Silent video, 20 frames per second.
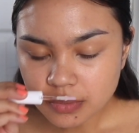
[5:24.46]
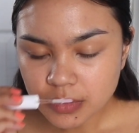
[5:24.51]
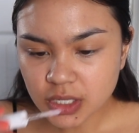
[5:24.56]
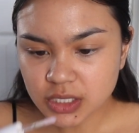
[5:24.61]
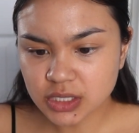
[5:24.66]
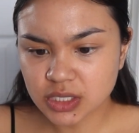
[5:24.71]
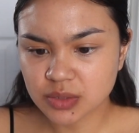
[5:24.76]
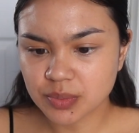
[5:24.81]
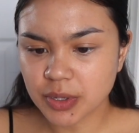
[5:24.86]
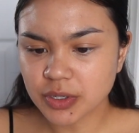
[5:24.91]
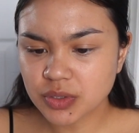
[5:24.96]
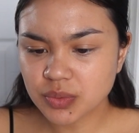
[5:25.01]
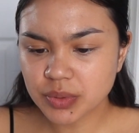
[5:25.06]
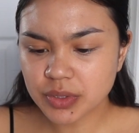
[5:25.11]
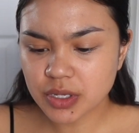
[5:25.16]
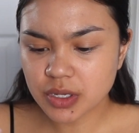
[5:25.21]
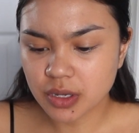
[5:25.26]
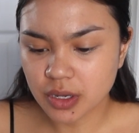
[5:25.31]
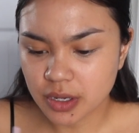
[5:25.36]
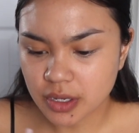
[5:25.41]
It smells
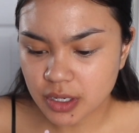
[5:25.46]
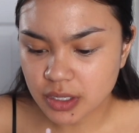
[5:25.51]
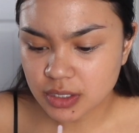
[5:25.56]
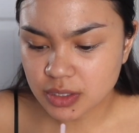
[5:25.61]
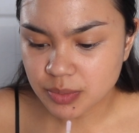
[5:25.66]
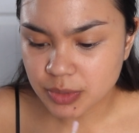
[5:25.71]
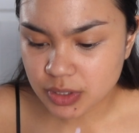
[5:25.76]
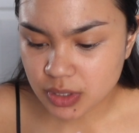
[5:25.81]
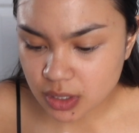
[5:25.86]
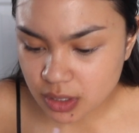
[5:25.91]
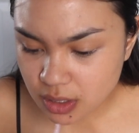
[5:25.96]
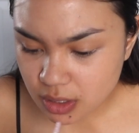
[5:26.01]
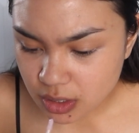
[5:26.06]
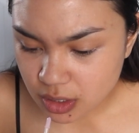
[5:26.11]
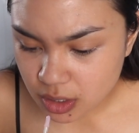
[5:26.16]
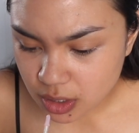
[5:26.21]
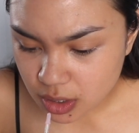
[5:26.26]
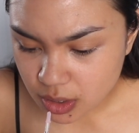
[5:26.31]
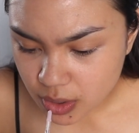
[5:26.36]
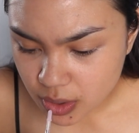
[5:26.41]
really good. It smells like
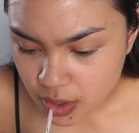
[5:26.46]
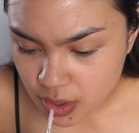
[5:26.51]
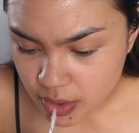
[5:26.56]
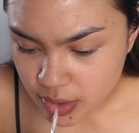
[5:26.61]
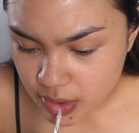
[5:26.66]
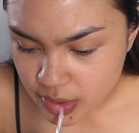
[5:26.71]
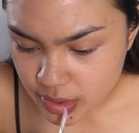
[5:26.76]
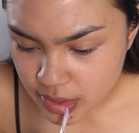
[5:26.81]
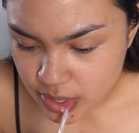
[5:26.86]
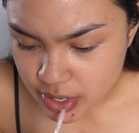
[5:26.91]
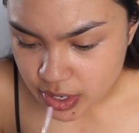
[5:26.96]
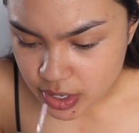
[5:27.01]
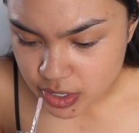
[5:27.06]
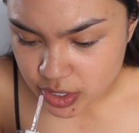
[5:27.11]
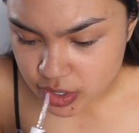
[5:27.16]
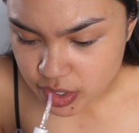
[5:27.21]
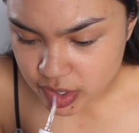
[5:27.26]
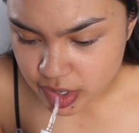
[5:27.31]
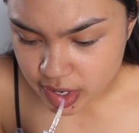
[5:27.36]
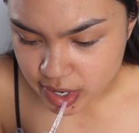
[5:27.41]
a
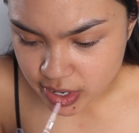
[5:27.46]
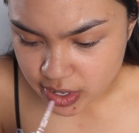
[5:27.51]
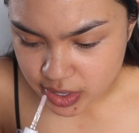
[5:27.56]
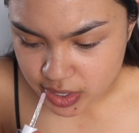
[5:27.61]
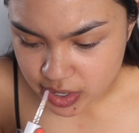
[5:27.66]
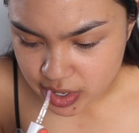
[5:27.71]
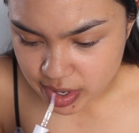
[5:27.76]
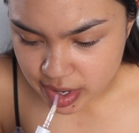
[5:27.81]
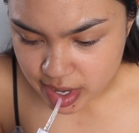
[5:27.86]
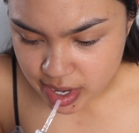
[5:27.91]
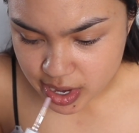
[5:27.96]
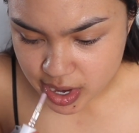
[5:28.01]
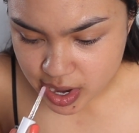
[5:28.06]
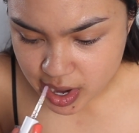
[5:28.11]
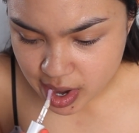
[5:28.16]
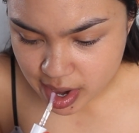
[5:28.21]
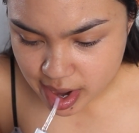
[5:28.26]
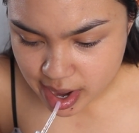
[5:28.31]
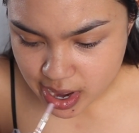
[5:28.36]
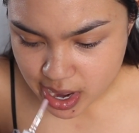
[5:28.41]
chocolatey
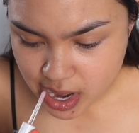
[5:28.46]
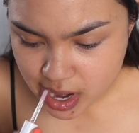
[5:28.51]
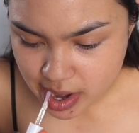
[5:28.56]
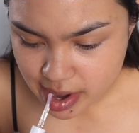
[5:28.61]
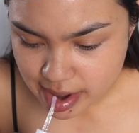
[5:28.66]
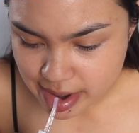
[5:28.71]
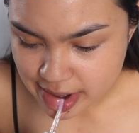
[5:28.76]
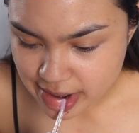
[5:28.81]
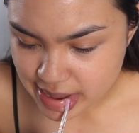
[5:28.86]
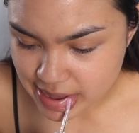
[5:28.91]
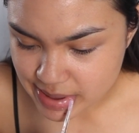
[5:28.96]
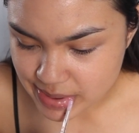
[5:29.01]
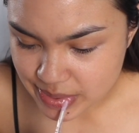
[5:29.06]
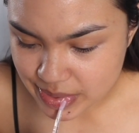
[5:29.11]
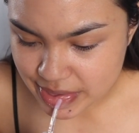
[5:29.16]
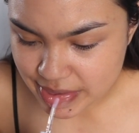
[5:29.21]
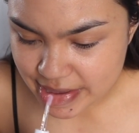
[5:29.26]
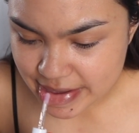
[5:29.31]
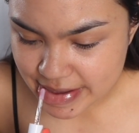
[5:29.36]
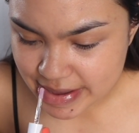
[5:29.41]
type
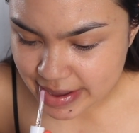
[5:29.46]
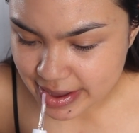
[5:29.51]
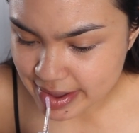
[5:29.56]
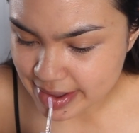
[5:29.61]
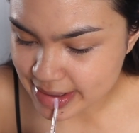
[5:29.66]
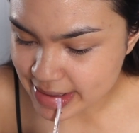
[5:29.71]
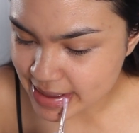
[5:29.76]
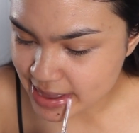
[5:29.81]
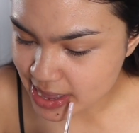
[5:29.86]
thing.